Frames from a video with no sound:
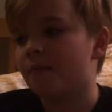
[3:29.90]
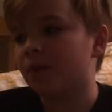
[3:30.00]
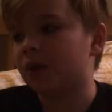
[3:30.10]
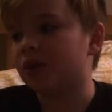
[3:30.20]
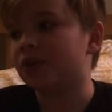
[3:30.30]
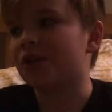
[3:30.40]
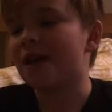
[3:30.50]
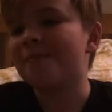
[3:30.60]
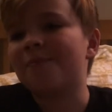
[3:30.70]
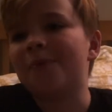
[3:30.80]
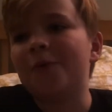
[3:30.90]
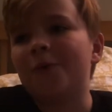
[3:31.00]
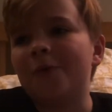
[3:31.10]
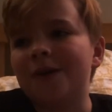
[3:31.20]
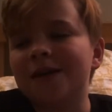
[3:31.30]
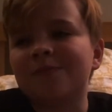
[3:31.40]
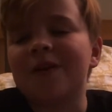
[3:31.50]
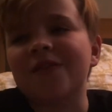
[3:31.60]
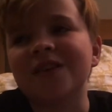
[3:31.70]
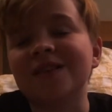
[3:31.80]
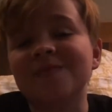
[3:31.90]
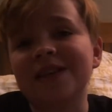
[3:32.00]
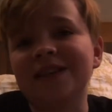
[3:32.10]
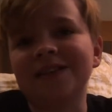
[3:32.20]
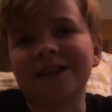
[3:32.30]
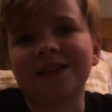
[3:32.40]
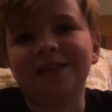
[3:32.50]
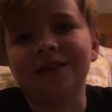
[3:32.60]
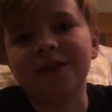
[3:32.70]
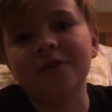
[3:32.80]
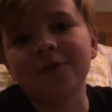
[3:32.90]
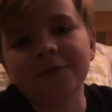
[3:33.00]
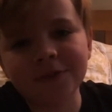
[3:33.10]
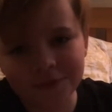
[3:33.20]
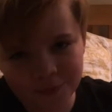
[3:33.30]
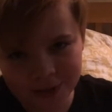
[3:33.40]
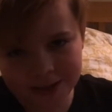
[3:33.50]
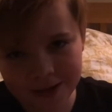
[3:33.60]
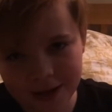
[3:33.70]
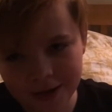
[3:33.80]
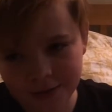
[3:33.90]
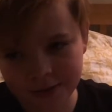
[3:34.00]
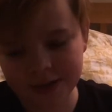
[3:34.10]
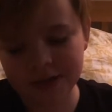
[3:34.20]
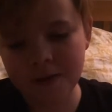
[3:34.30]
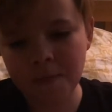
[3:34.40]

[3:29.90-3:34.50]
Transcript: because Jake Paul, his brother, has made like loads of mistakes,